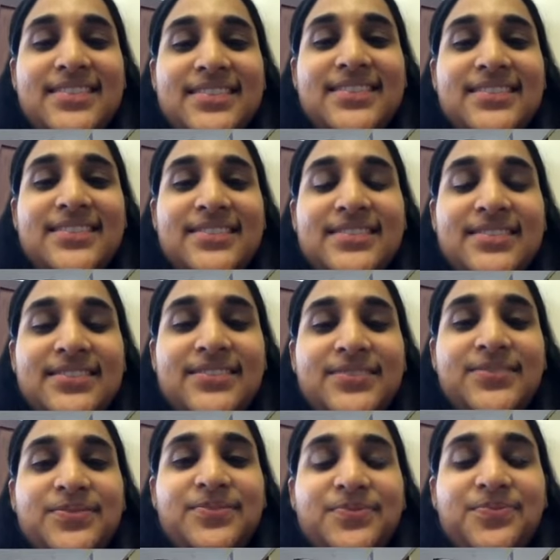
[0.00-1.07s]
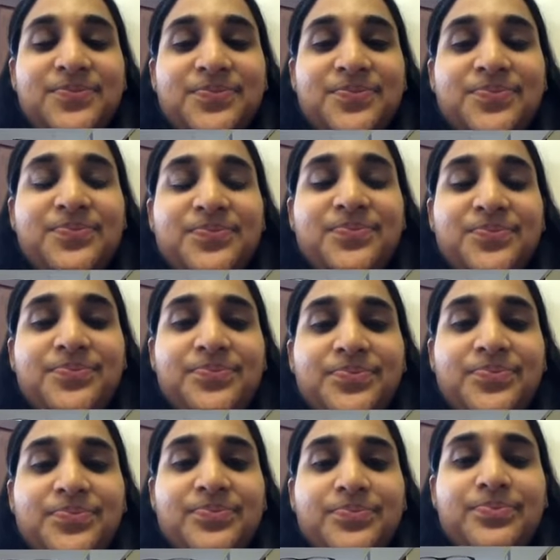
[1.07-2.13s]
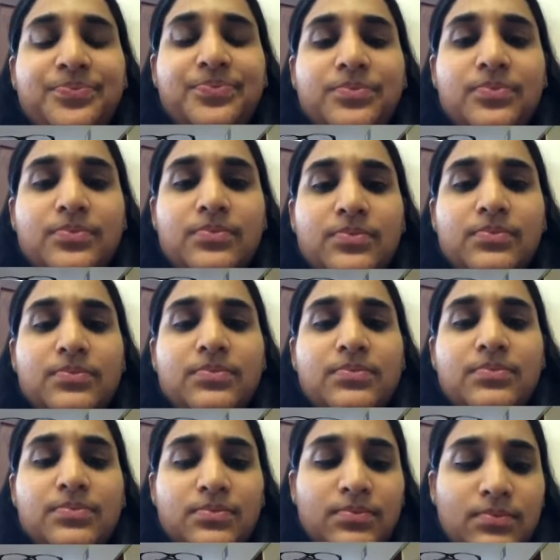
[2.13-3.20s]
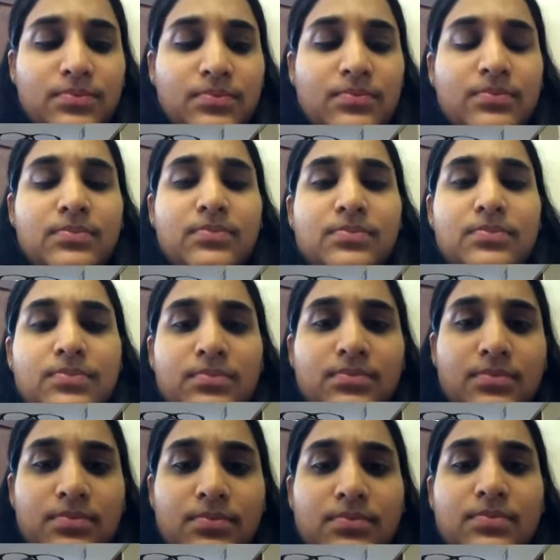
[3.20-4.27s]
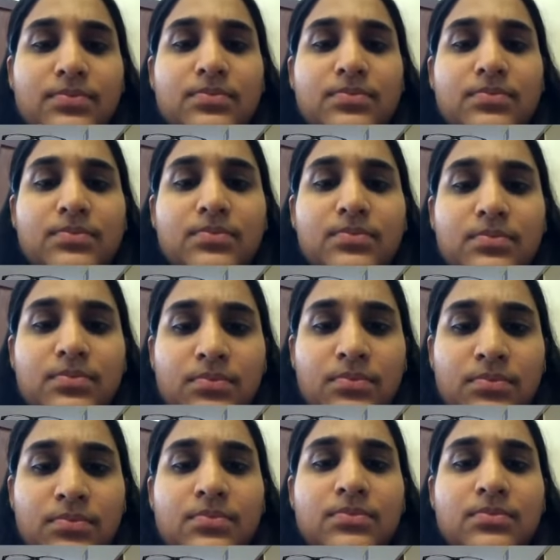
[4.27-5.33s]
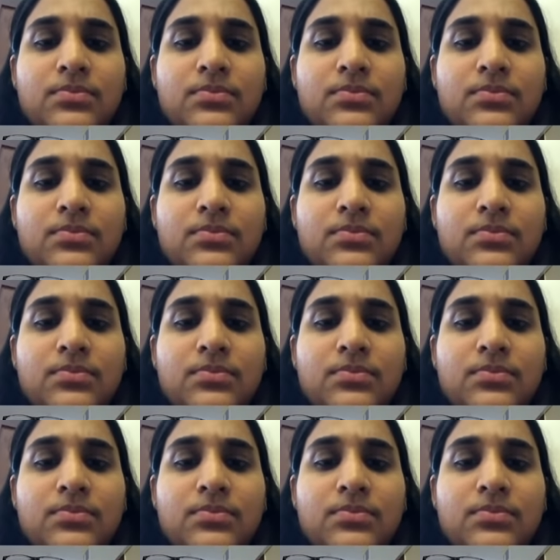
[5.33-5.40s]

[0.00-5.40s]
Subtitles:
(silent)